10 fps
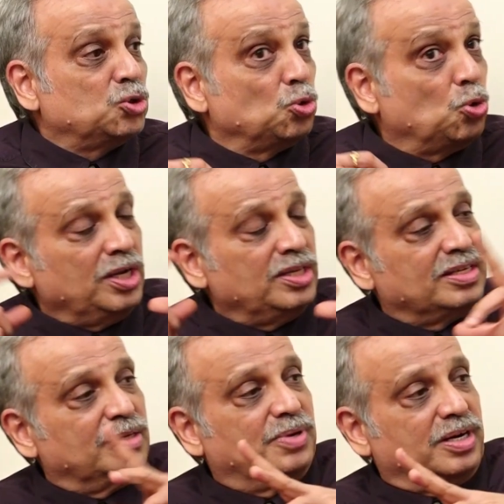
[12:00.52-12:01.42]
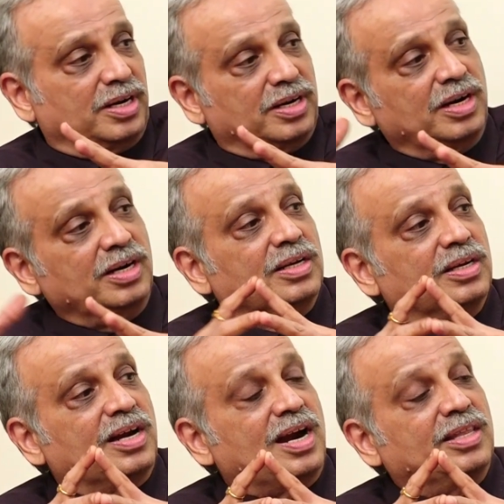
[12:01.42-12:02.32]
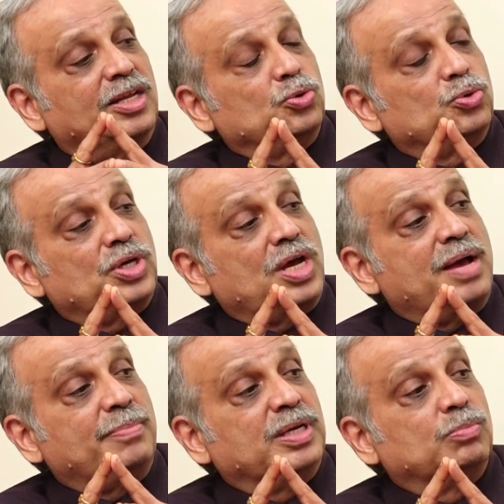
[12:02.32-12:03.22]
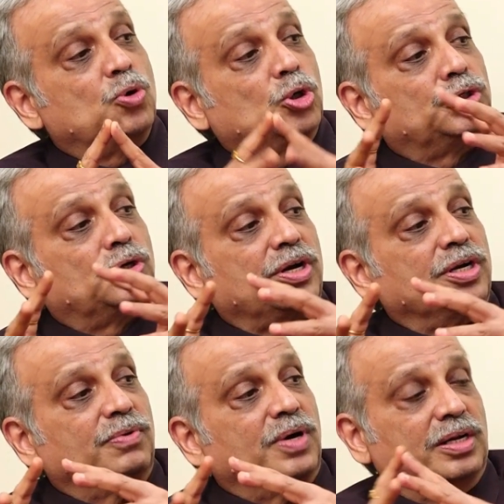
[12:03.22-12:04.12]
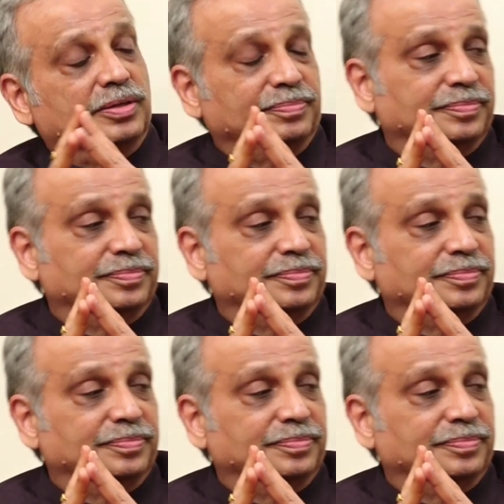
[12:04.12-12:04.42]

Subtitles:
soul is liberated and then you say I am in moksha or nirvana.